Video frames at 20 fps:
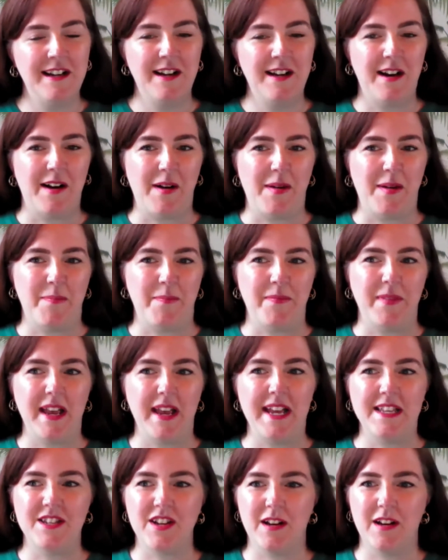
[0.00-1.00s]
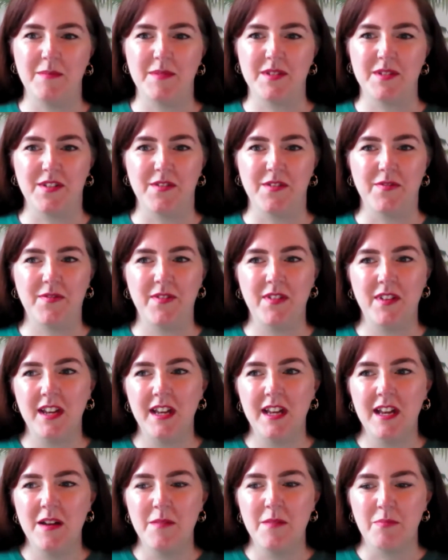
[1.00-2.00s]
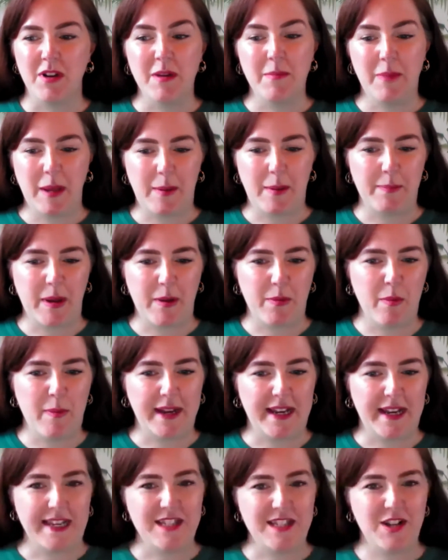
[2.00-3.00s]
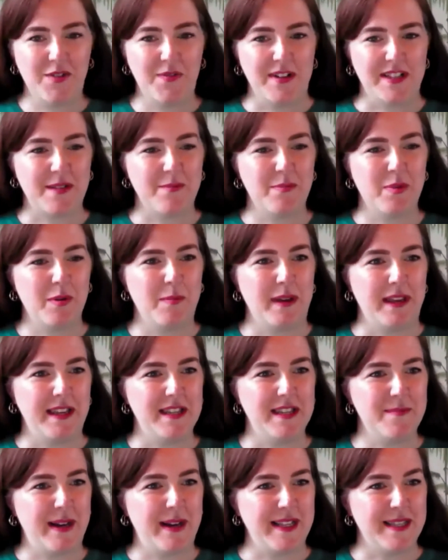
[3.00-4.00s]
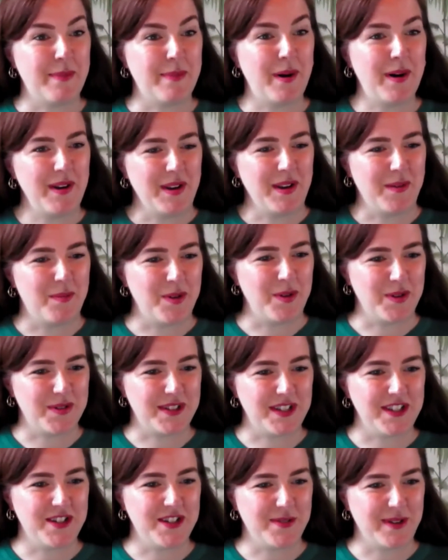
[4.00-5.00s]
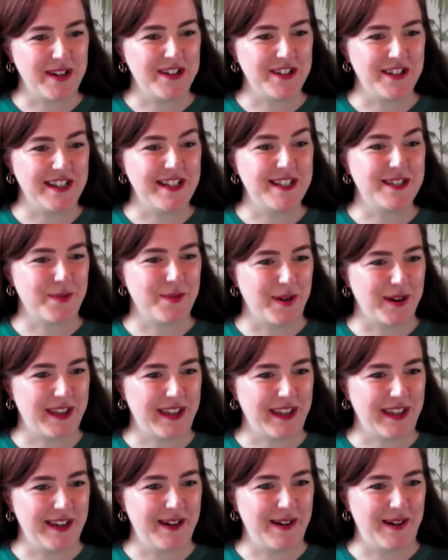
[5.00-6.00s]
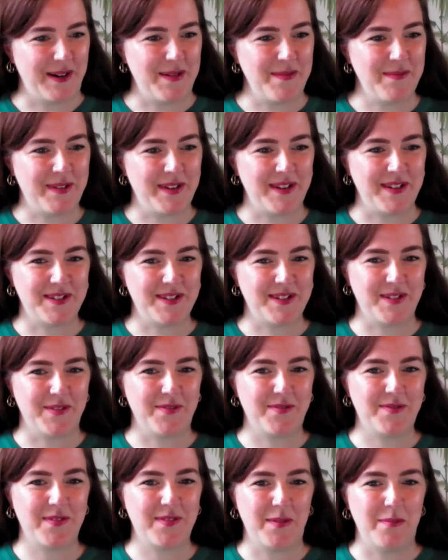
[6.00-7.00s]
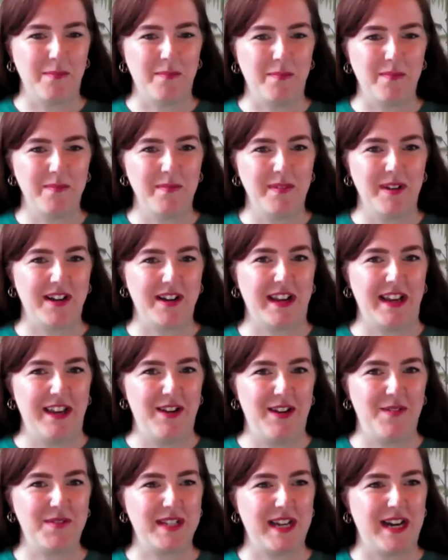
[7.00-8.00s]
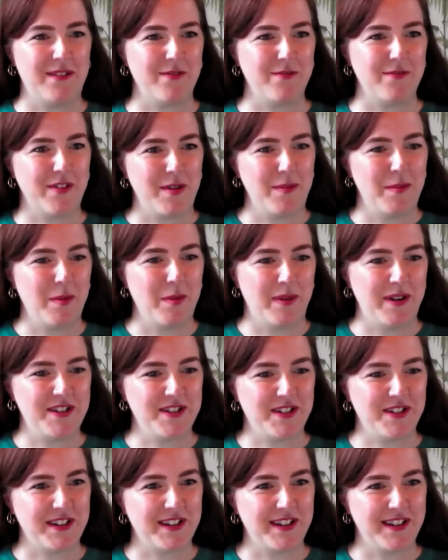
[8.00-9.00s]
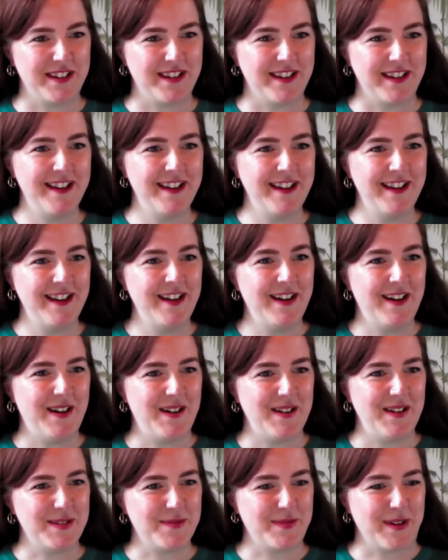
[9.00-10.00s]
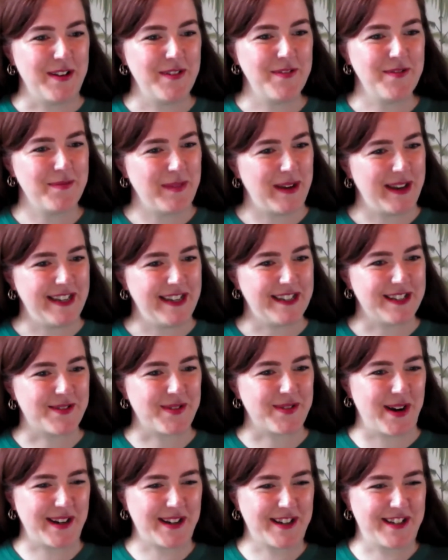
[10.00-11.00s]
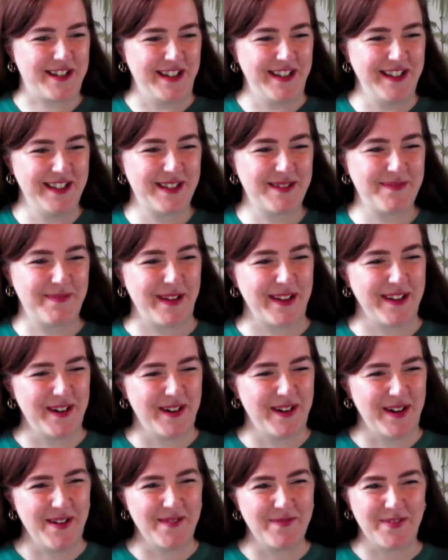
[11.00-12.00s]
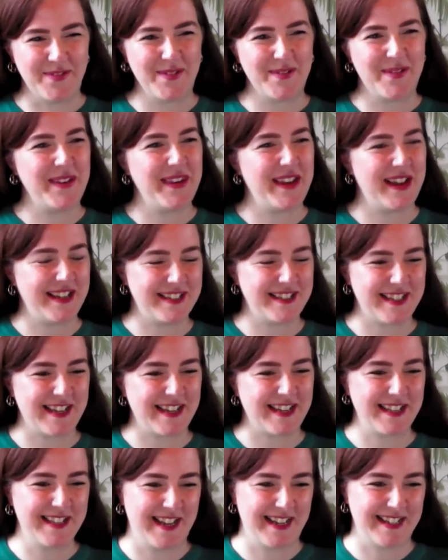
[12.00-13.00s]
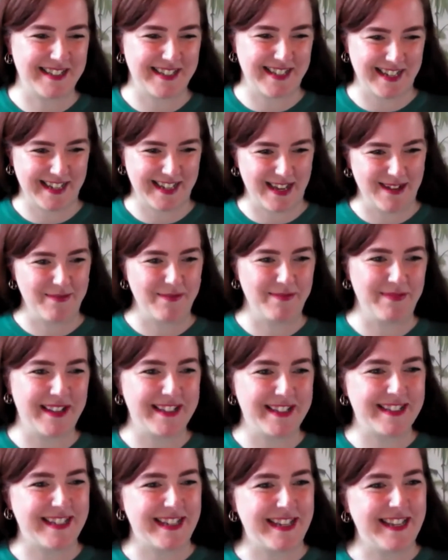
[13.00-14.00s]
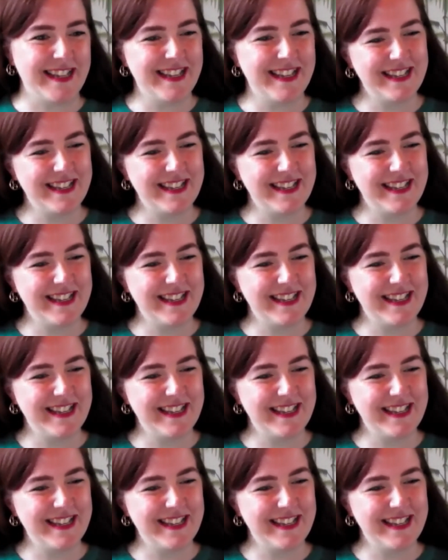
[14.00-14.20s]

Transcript: In terms of bringing people back into the office, it probably depends partly on what your situation is working at home. And I'm lucky enough to have a room in which I can hide away from any distractions, but not everyone has that capability.